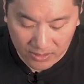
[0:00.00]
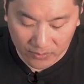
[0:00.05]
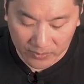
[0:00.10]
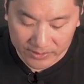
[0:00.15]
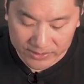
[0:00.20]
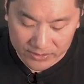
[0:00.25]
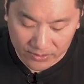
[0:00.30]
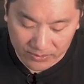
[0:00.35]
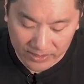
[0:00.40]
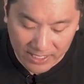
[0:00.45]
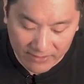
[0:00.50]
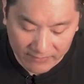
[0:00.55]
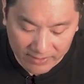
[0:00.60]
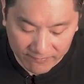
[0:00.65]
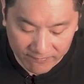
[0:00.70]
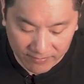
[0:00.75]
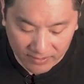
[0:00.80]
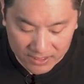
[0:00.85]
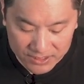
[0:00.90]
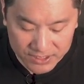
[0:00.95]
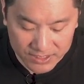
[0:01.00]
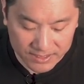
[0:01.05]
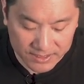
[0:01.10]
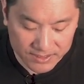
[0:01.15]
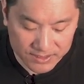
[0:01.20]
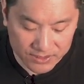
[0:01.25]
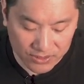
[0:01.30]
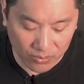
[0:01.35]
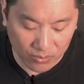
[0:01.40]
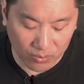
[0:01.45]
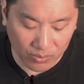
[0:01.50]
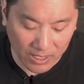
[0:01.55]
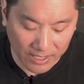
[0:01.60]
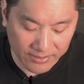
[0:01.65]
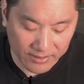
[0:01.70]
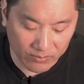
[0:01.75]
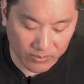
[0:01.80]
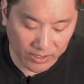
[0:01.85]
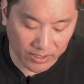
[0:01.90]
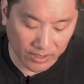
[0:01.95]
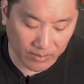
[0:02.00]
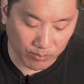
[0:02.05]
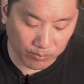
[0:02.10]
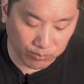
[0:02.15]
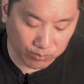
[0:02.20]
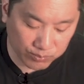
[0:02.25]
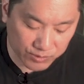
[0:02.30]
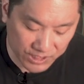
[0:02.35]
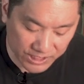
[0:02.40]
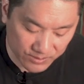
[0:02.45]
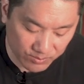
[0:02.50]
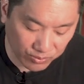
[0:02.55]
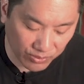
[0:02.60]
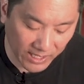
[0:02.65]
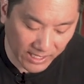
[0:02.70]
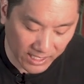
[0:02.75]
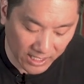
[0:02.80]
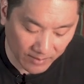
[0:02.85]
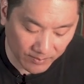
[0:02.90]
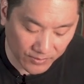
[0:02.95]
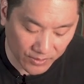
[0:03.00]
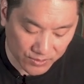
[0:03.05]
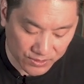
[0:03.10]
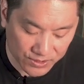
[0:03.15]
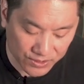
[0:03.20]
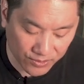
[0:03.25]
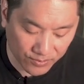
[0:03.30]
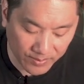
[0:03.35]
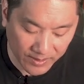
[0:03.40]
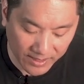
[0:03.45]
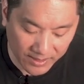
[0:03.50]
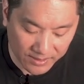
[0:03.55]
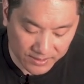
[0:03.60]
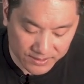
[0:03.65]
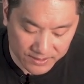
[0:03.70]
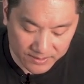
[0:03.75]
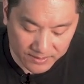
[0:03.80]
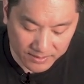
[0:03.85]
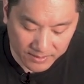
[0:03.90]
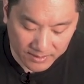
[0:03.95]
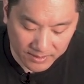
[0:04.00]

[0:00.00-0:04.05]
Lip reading: We don't have any flushes. So I think we're going to just break up those 2 pairs.